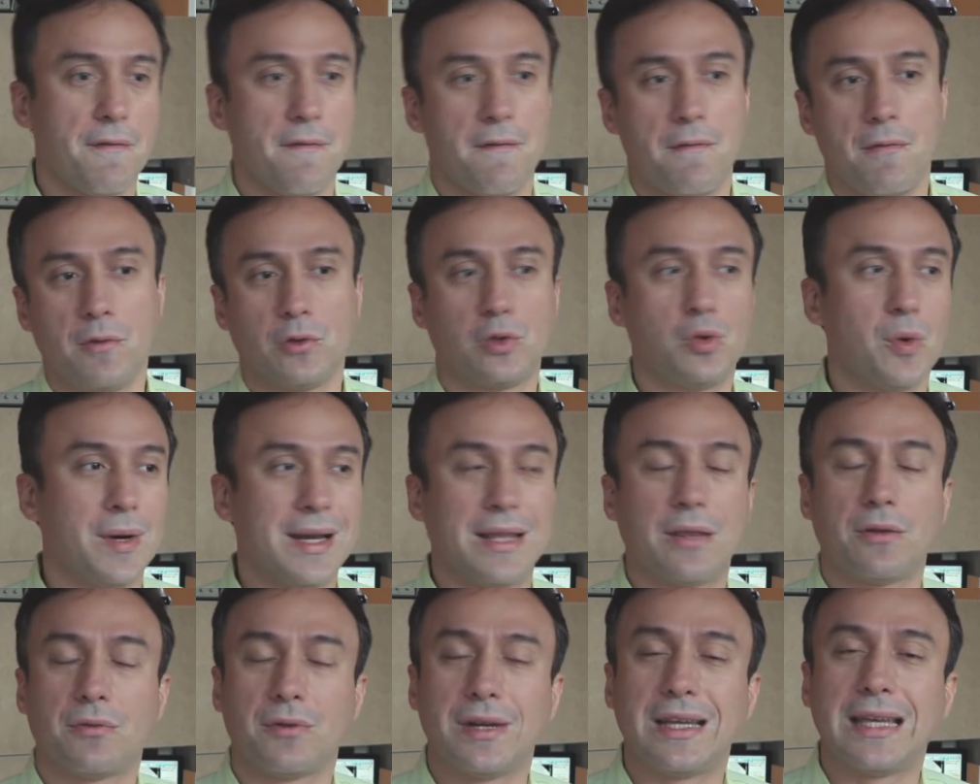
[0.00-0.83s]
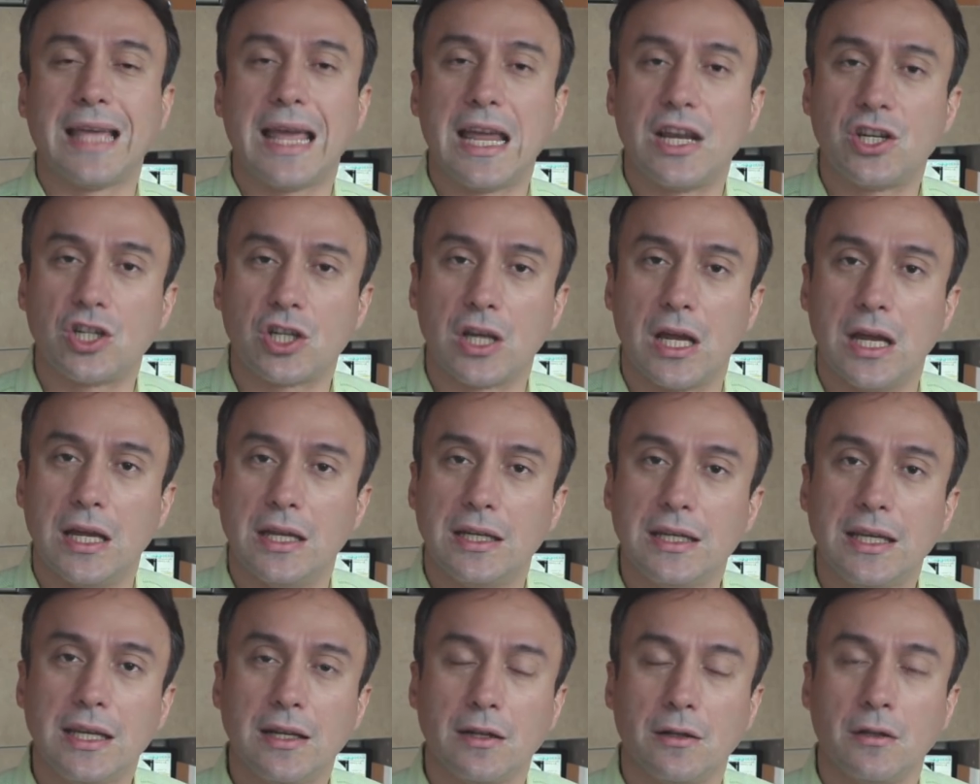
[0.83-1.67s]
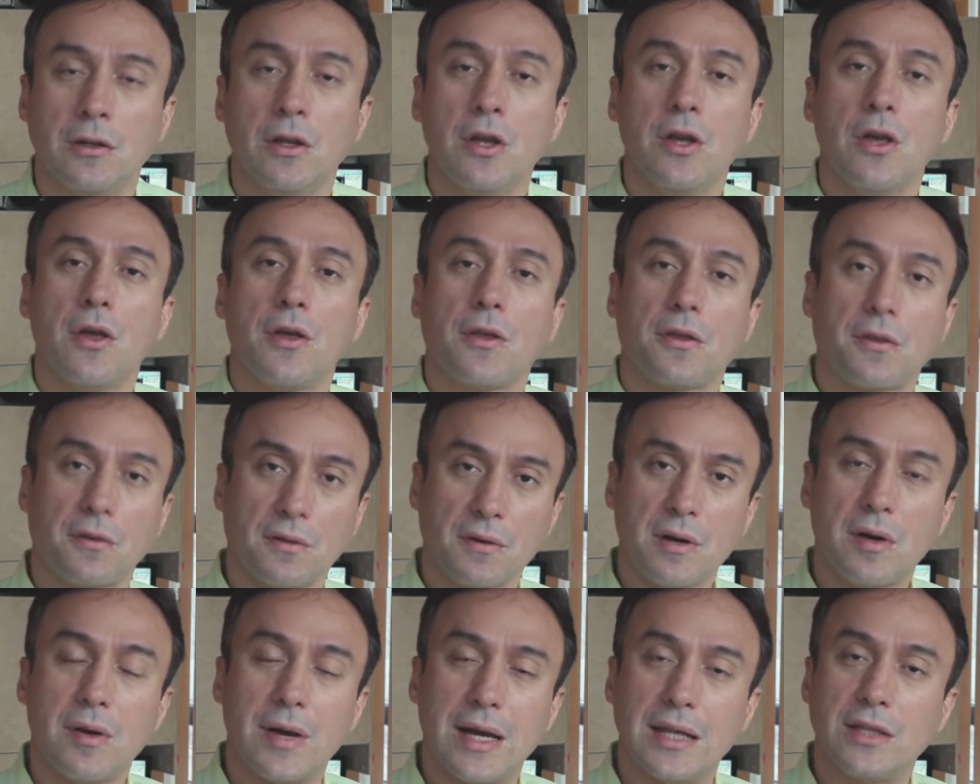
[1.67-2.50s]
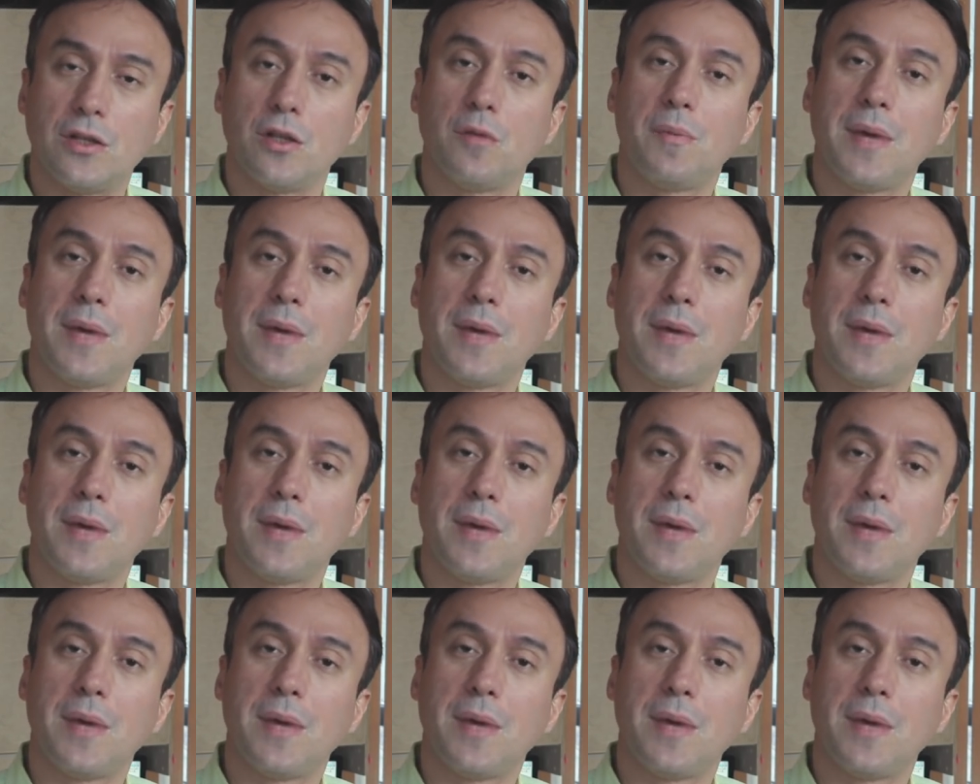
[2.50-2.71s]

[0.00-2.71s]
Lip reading: or 23 gauge needle through it,